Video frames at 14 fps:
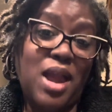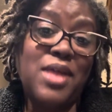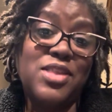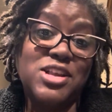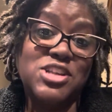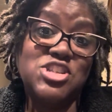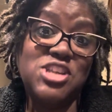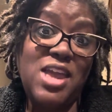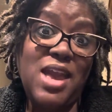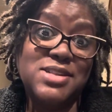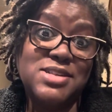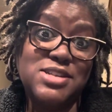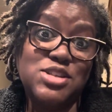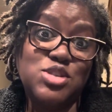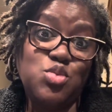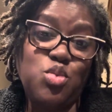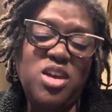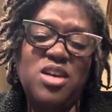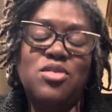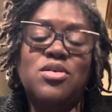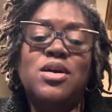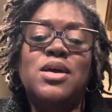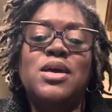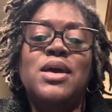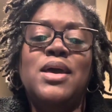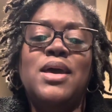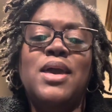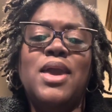think she has it as well,
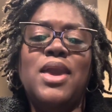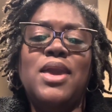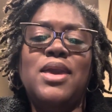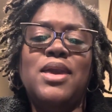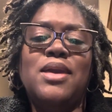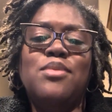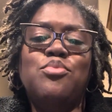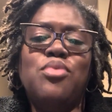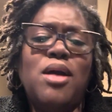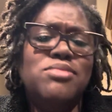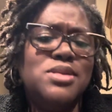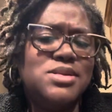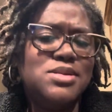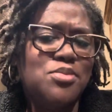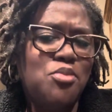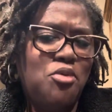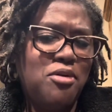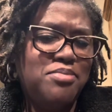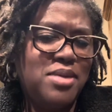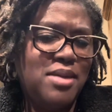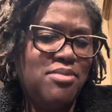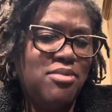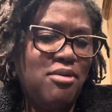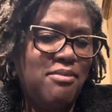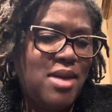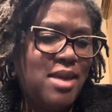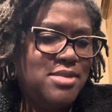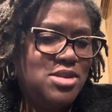and probably some more people,
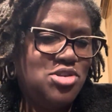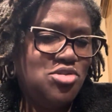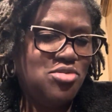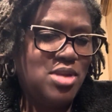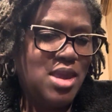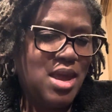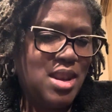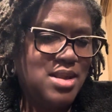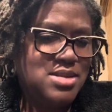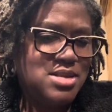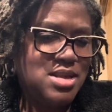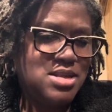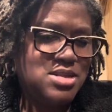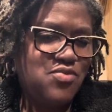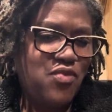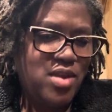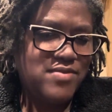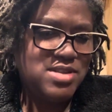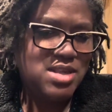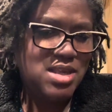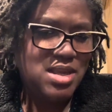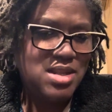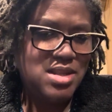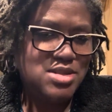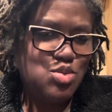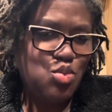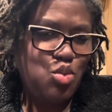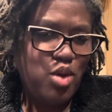maybe Dooney at 615
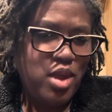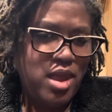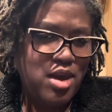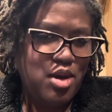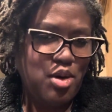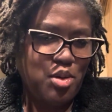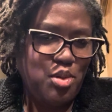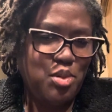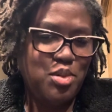as well.